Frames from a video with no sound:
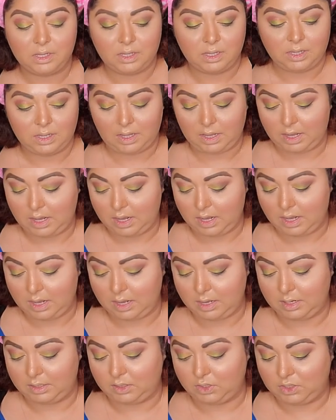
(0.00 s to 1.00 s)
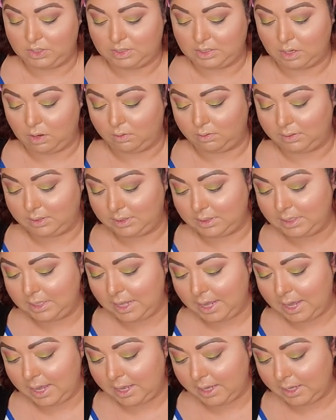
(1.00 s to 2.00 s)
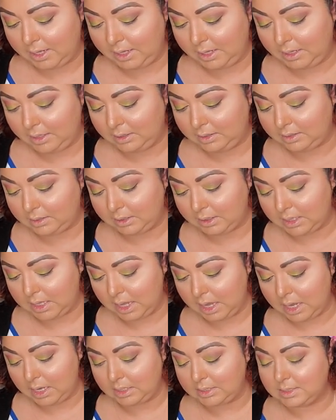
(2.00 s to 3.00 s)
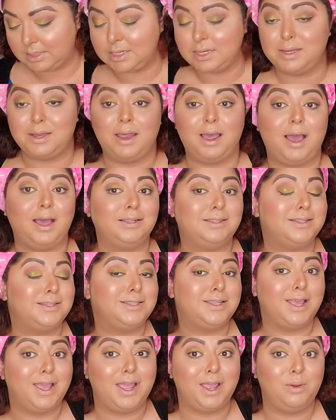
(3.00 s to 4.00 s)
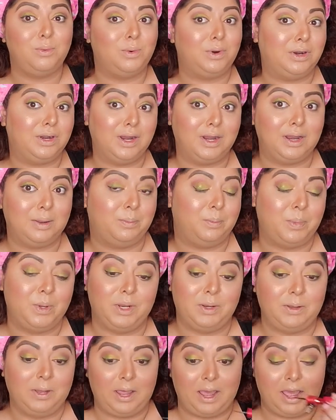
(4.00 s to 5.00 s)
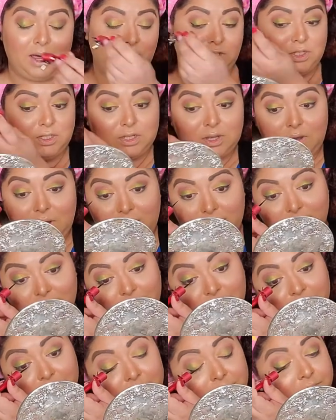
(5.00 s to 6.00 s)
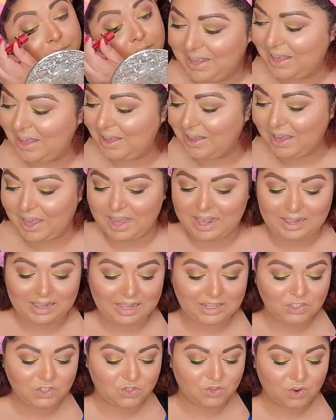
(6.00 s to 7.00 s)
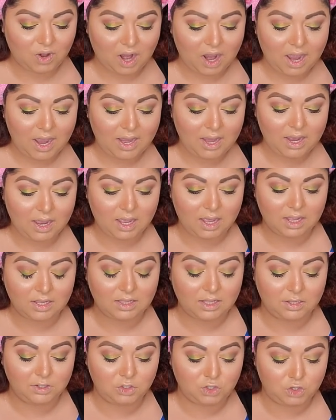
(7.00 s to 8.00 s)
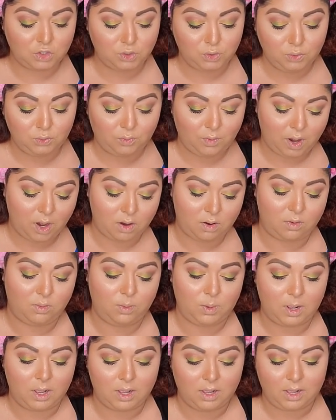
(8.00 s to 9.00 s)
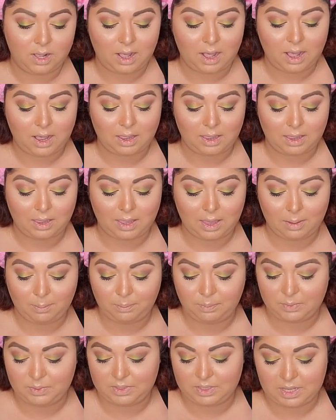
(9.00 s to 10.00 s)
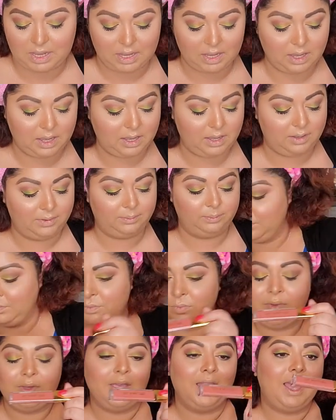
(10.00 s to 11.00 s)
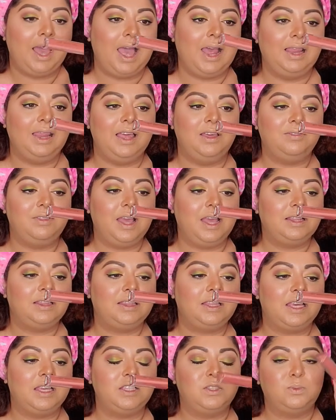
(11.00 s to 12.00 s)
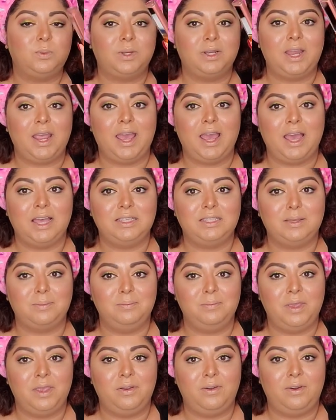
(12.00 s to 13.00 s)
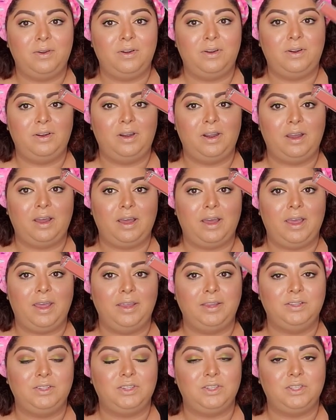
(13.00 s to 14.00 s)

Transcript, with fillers: and just call it a day. Today is not the day we're gonna put lashes on. Okay, let's try the Churro lipstick. I love that this one has a mirror. I just